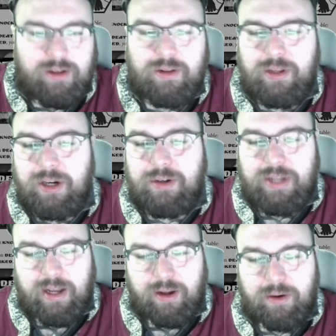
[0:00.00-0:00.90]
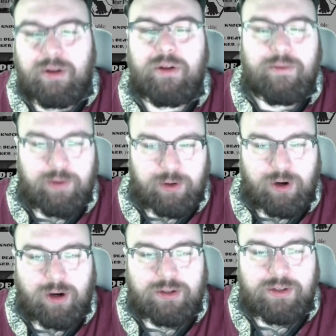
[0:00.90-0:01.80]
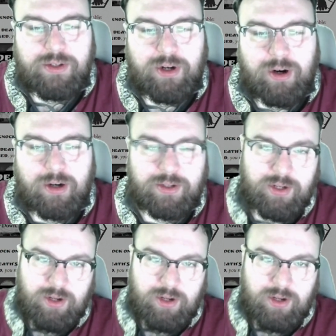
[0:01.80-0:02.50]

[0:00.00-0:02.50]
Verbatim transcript: clear down, fill your hearts and stars.